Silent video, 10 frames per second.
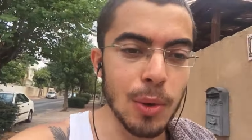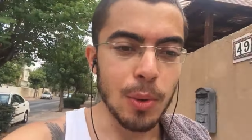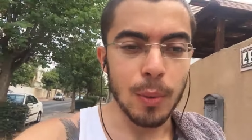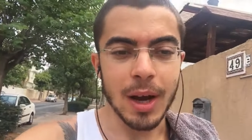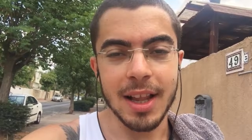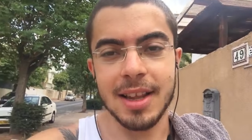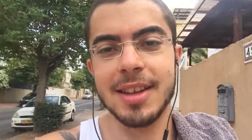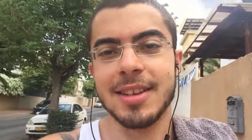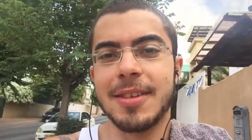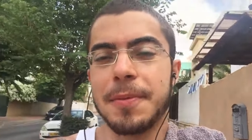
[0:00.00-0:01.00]
Well,
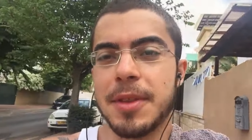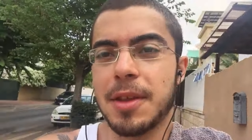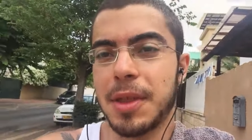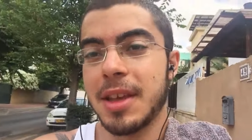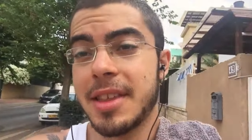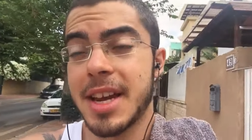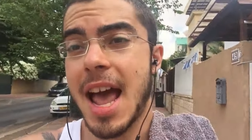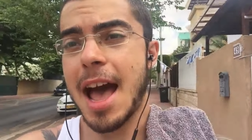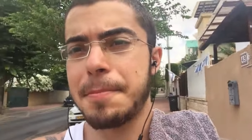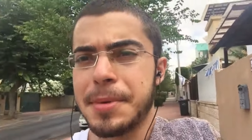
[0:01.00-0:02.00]
the thing that
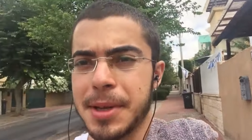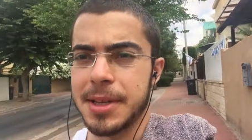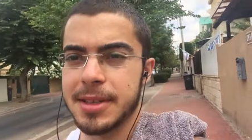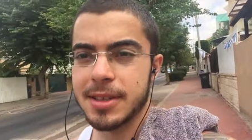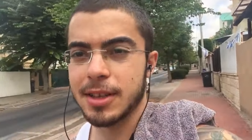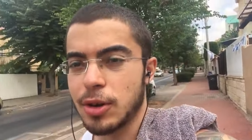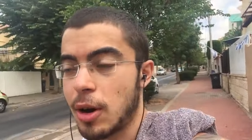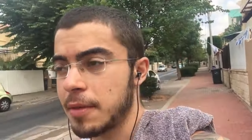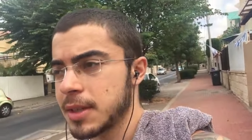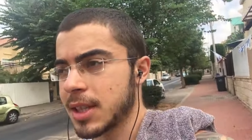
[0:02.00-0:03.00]
happened,
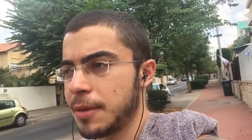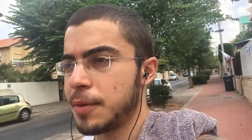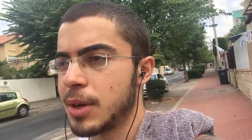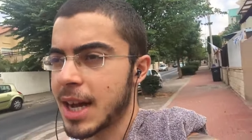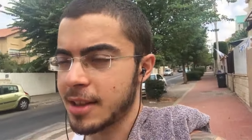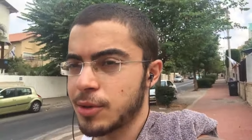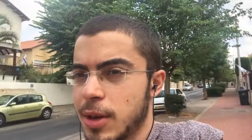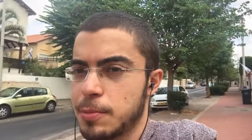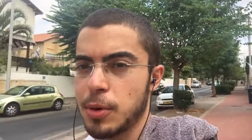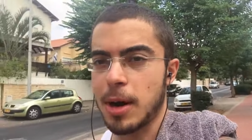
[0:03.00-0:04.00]
obviously if you're not doing
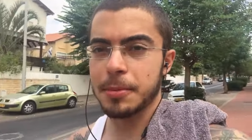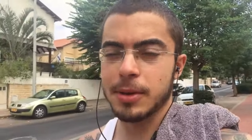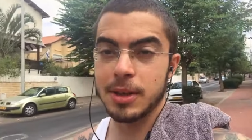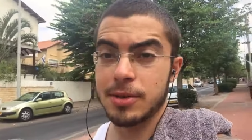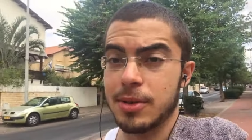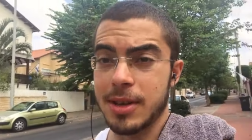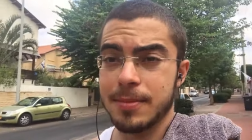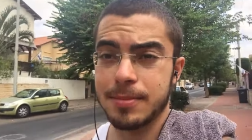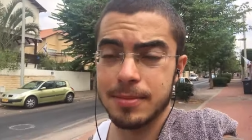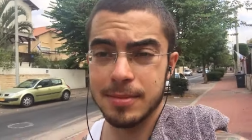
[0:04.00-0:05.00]
it properly,
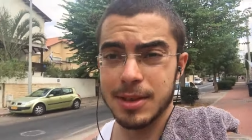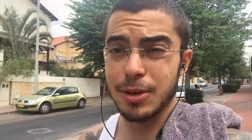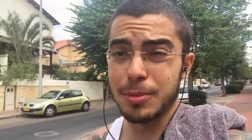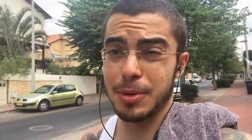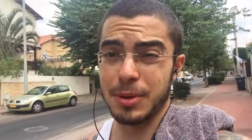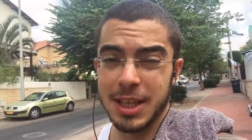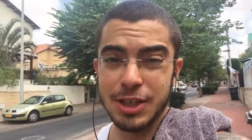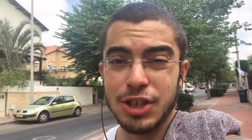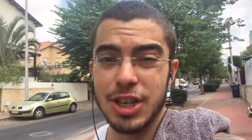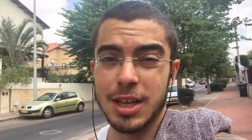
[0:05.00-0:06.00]
it's gonna be really
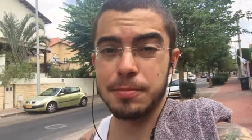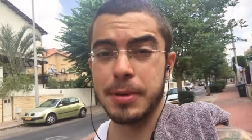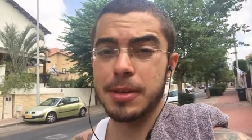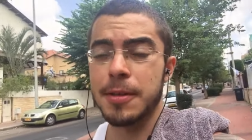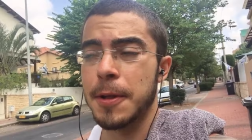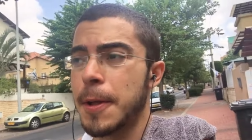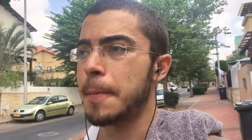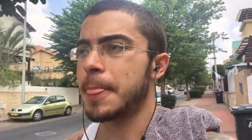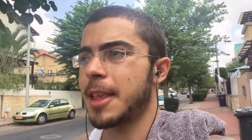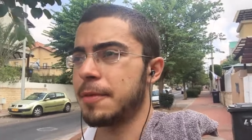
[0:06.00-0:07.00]
shit. But
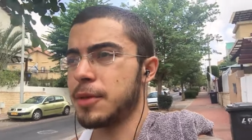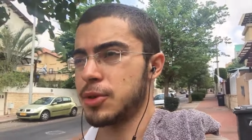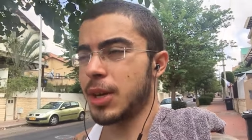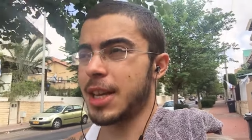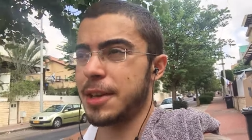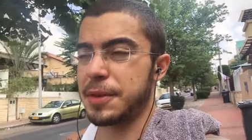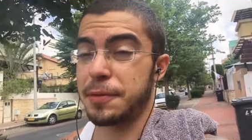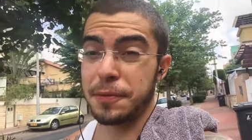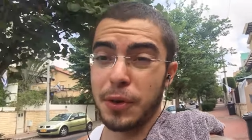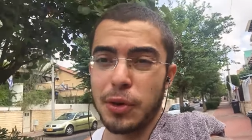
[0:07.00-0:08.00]
if you're doing it even
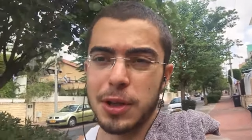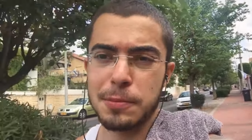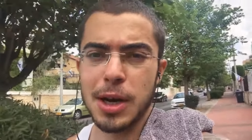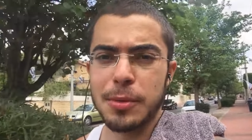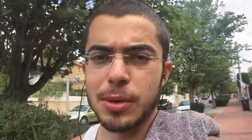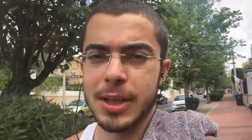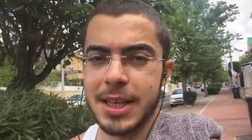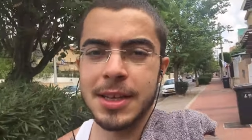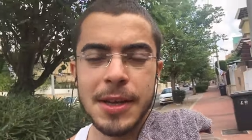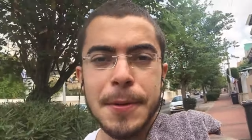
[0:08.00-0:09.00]
fairly
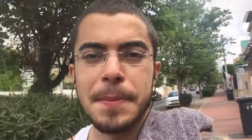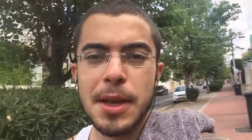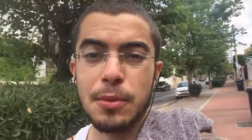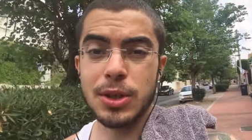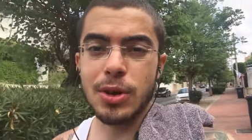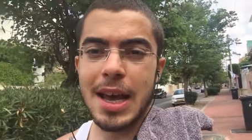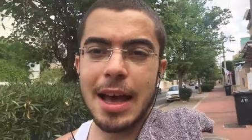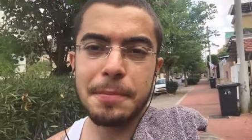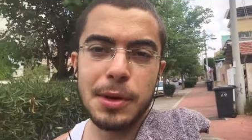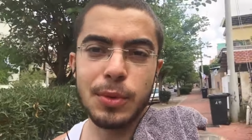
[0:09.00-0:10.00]
properly, what's gonna
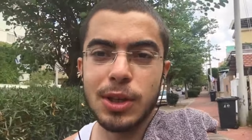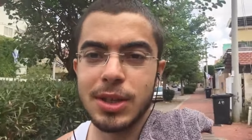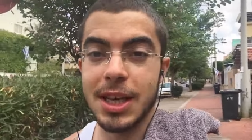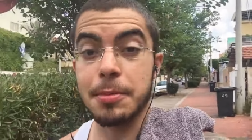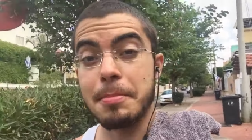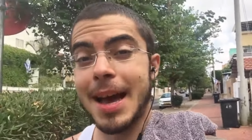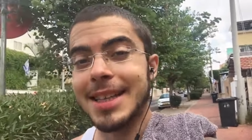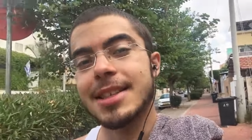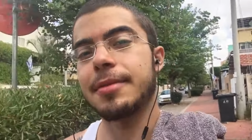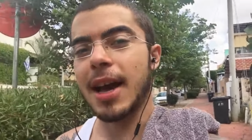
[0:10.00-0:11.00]
happen when you take
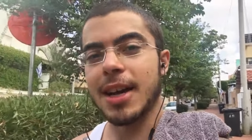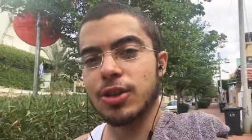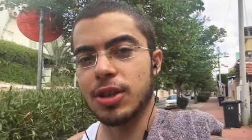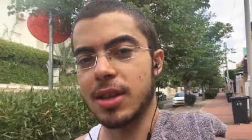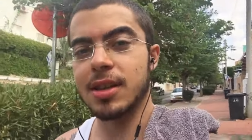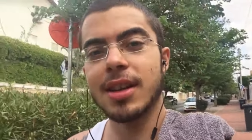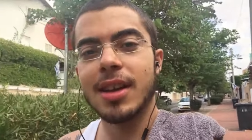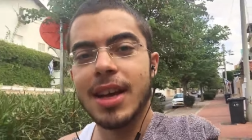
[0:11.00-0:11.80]
massive action